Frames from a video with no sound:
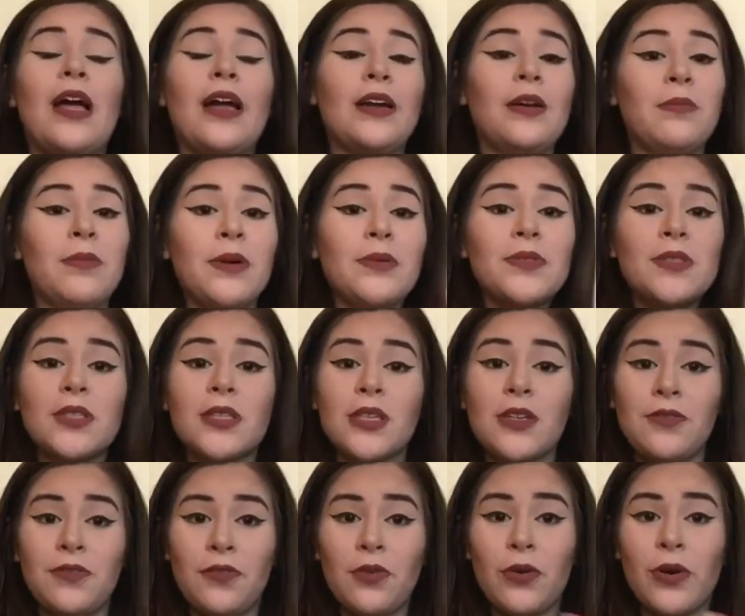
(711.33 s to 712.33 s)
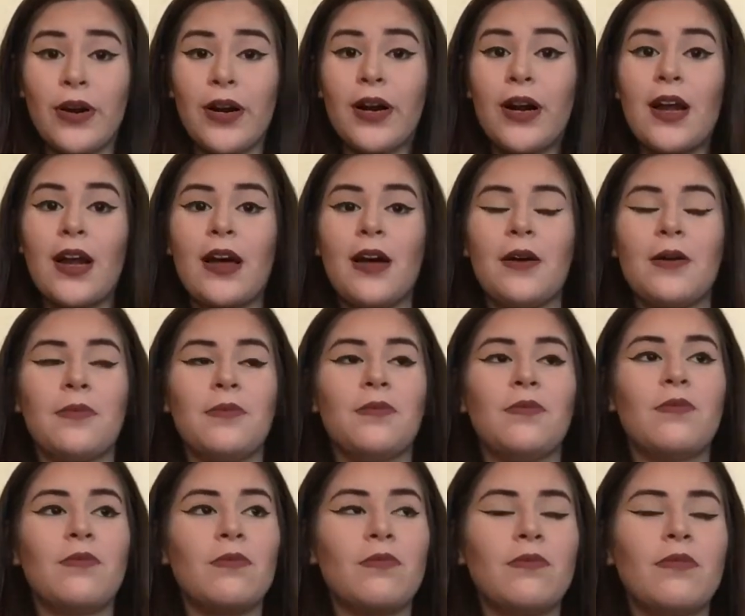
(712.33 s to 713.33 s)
item I was looking for. Um,